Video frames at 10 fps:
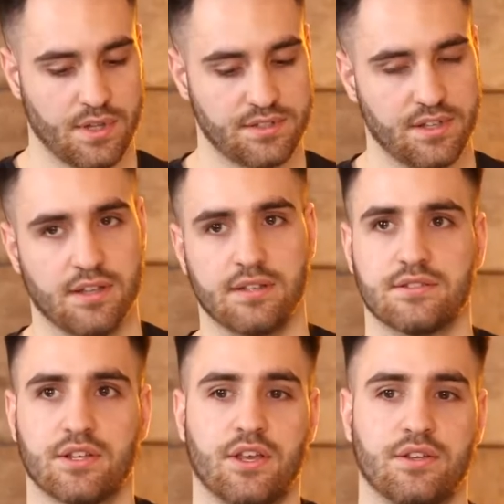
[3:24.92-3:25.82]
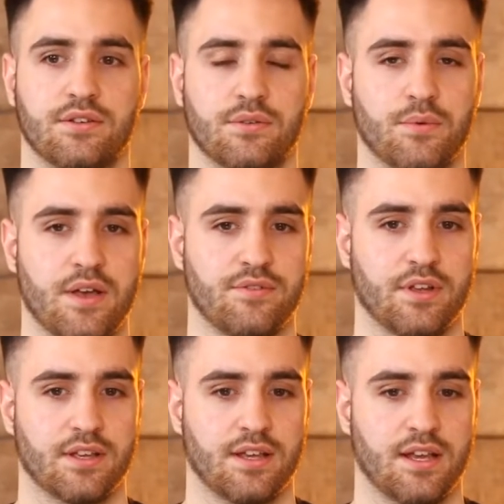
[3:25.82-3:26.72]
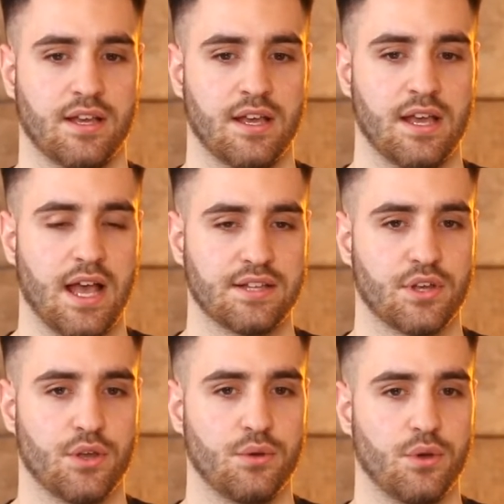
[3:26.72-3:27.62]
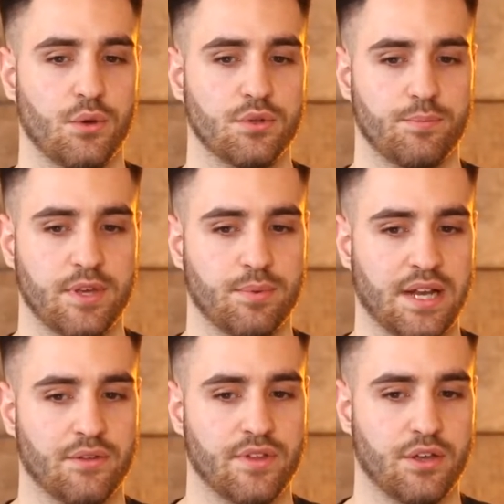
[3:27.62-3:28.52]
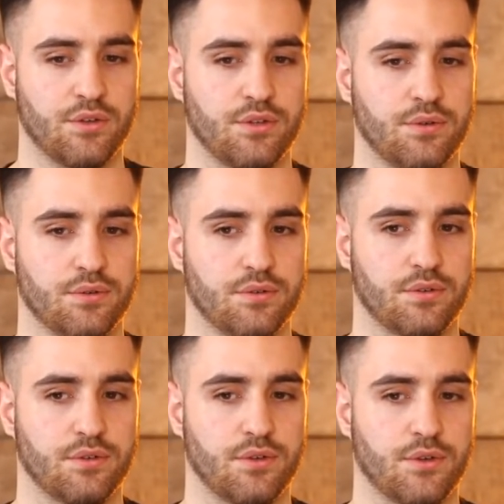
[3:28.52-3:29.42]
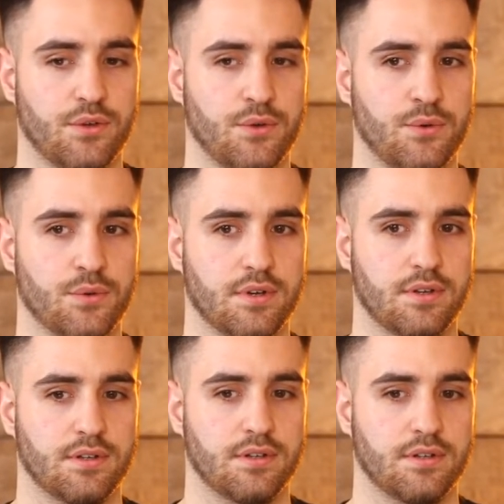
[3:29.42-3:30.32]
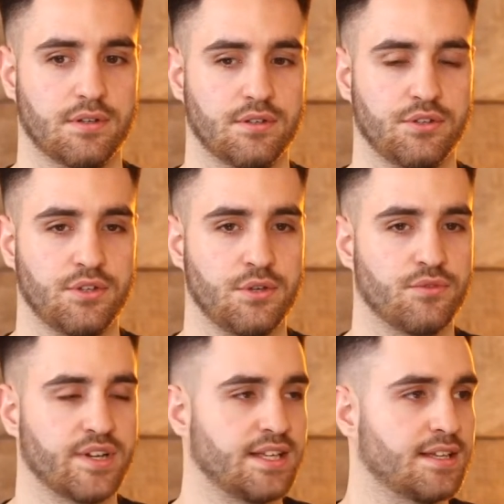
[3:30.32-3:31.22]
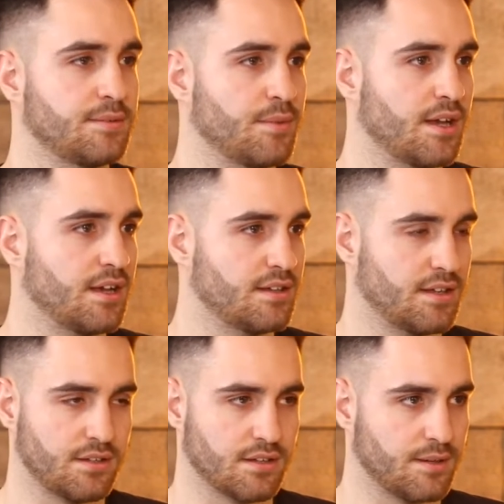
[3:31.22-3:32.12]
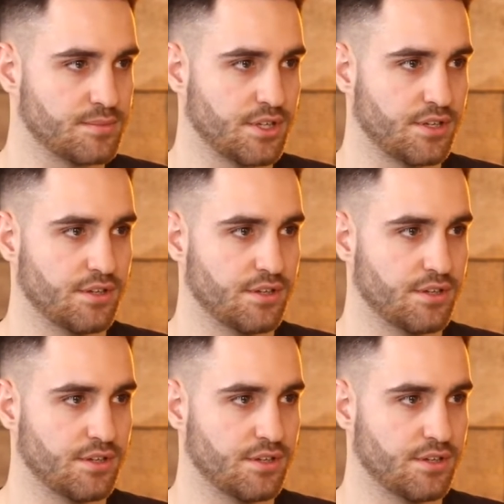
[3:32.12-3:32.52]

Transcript: It's a good way of looking at it. And so who are the people out there who you really admire and look up to?